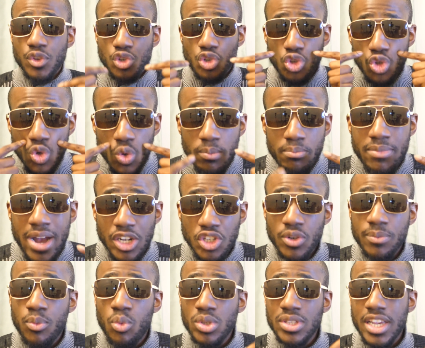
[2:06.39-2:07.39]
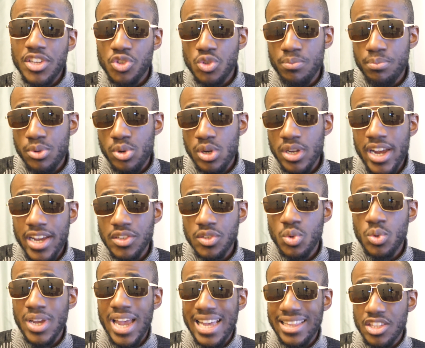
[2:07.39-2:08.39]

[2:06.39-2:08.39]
you match up what that superior guy is doing,